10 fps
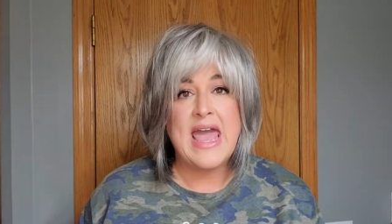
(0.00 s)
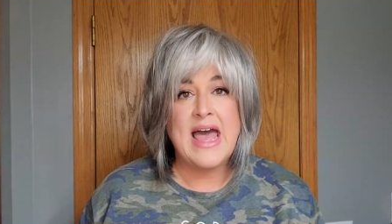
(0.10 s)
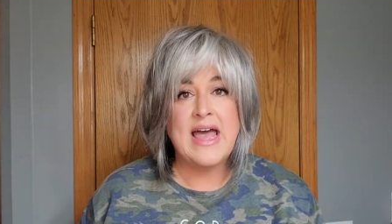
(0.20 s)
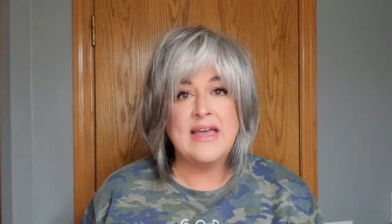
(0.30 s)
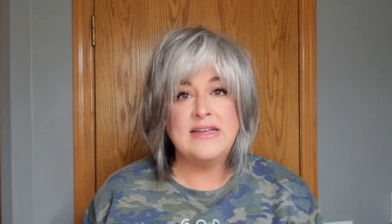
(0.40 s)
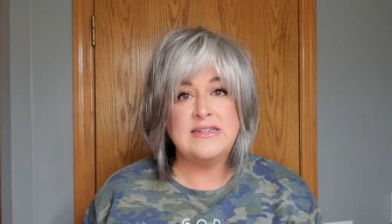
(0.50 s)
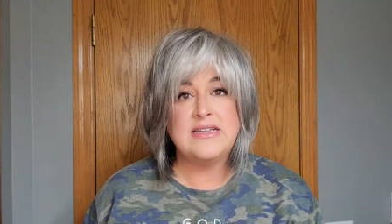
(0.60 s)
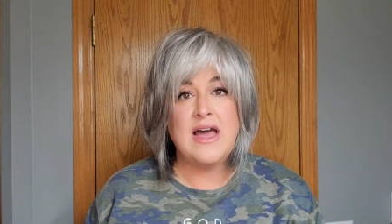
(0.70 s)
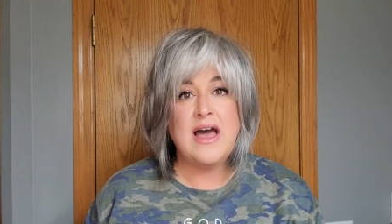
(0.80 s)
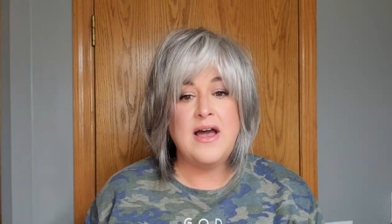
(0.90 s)

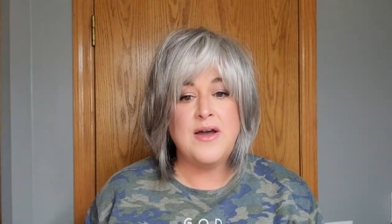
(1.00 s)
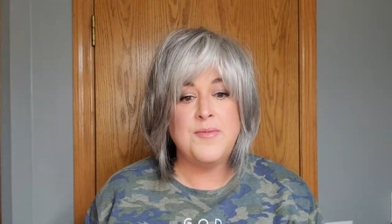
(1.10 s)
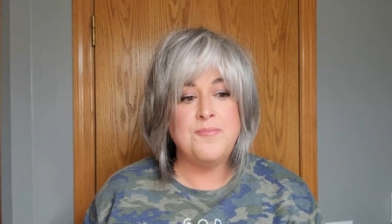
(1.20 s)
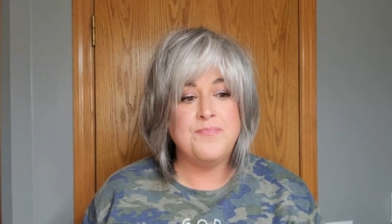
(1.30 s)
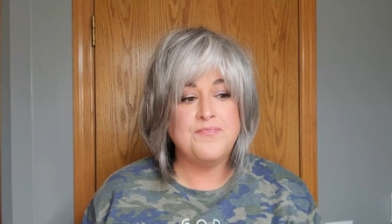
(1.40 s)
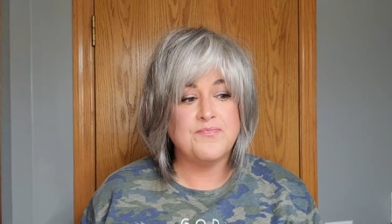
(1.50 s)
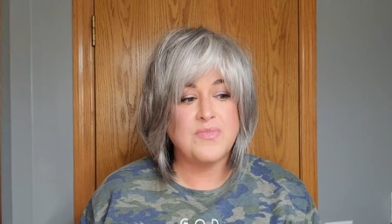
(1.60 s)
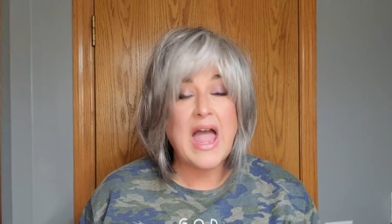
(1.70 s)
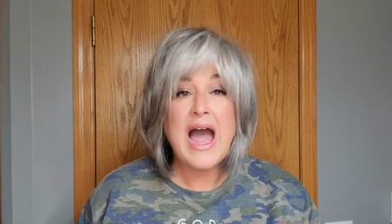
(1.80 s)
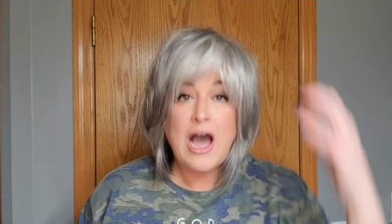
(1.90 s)
and um,
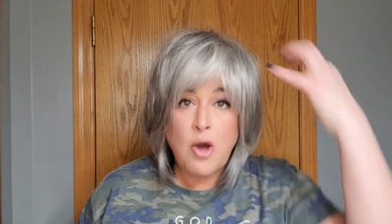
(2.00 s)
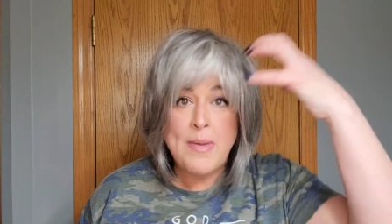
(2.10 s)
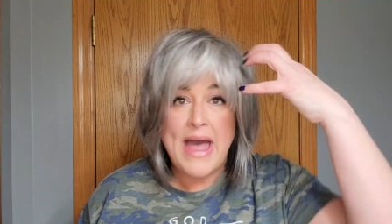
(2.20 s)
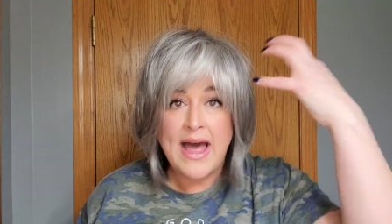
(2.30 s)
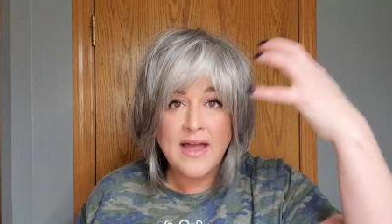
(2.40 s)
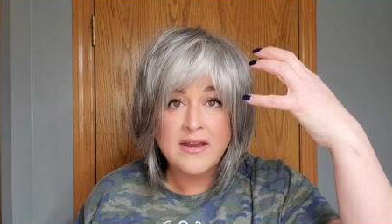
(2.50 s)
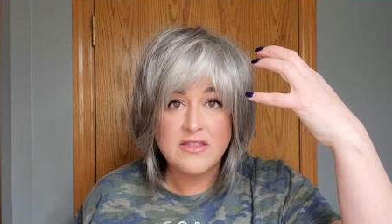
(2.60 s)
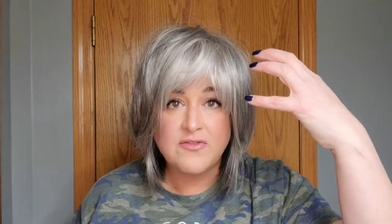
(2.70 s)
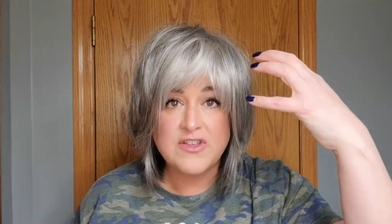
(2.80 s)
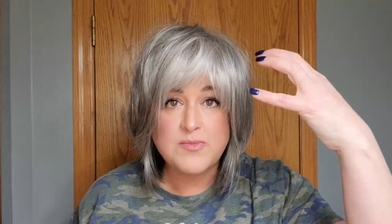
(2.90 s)
how
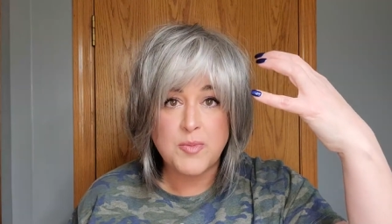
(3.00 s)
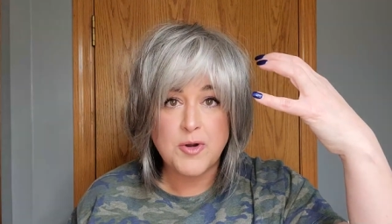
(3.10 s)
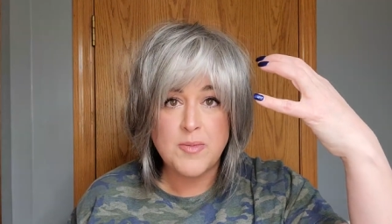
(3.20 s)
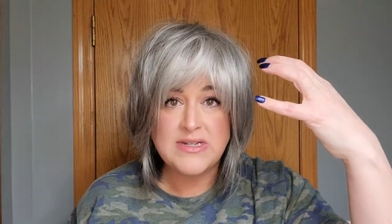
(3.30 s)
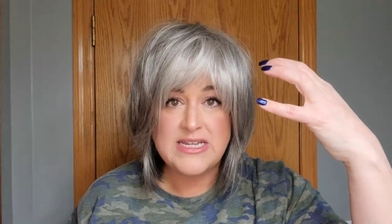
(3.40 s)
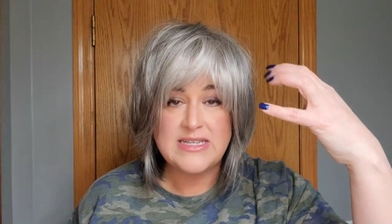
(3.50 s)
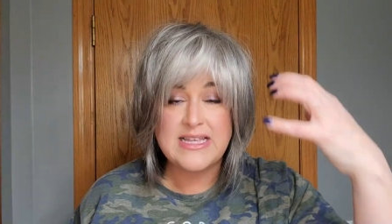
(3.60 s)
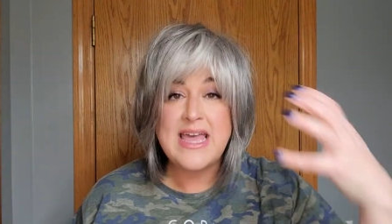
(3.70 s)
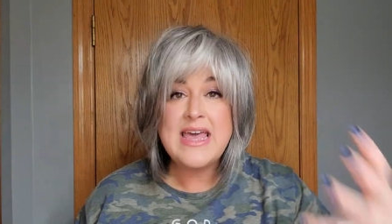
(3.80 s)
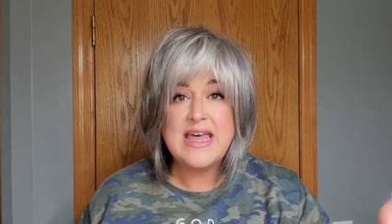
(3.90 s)
bad the visible
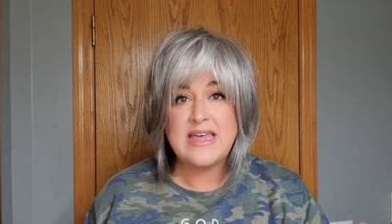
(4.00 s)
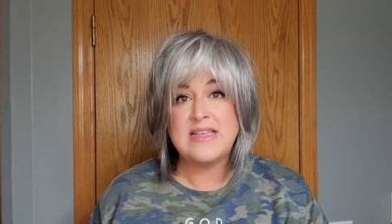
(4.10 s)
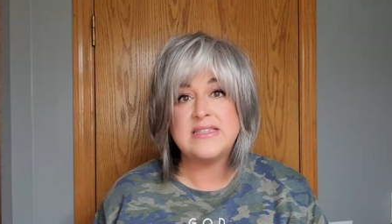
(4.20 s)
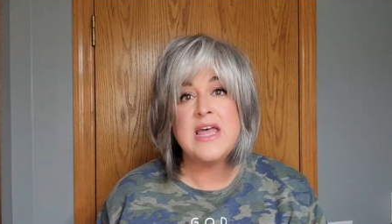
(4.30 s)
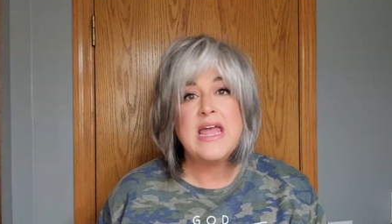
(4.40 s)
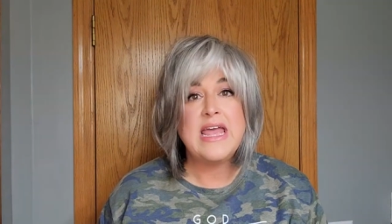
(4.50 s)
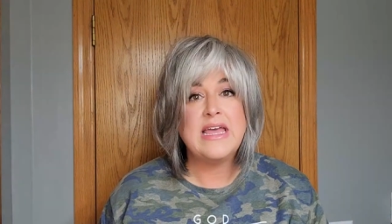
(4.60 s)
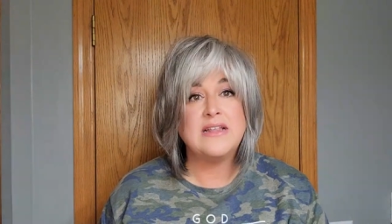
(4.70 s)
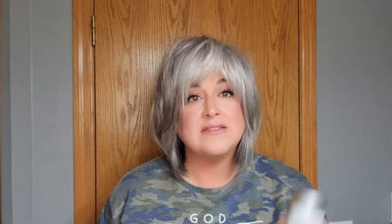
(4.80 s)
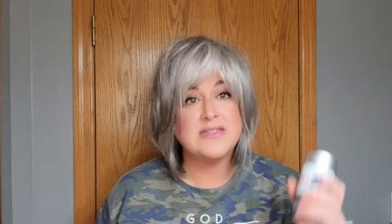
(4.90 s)
permatease is,
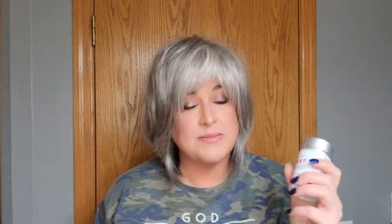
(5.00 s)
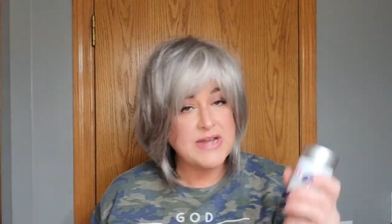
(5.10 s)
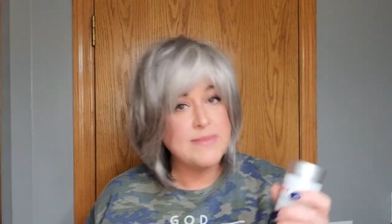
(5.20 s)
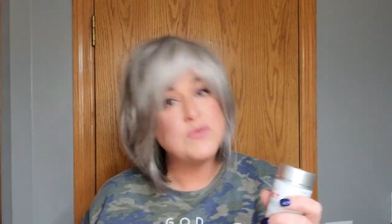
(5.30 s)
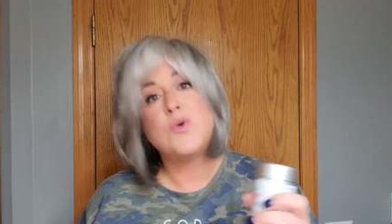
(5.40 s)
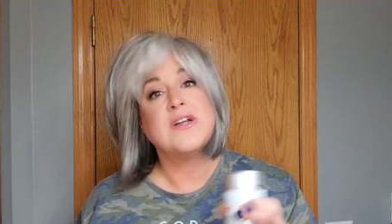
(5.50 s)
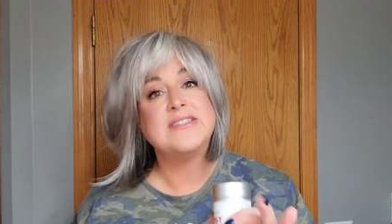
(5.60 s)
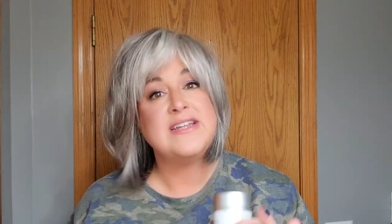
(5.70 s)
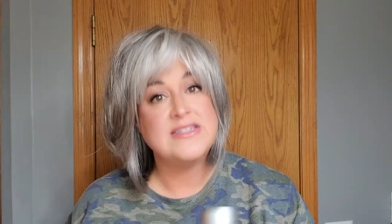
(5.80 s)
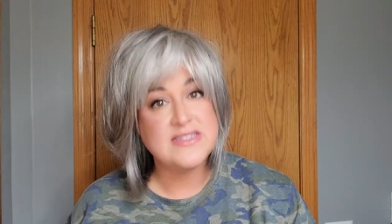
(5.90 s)
it sometimes
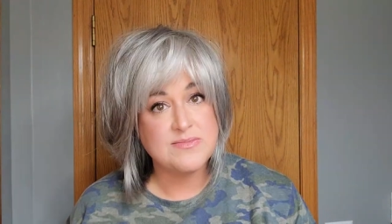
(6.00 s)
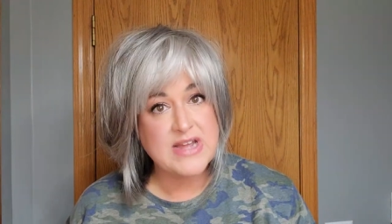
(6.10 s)
works and it